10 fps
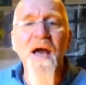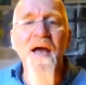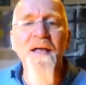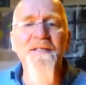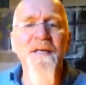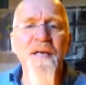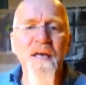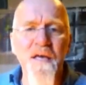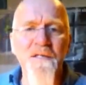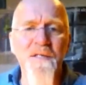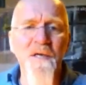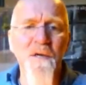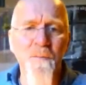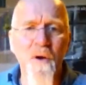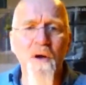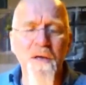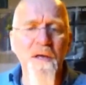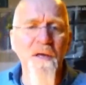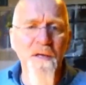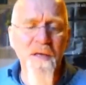and hit by
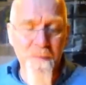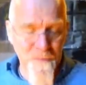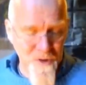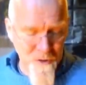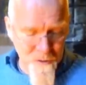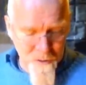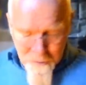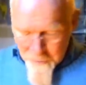Neptune.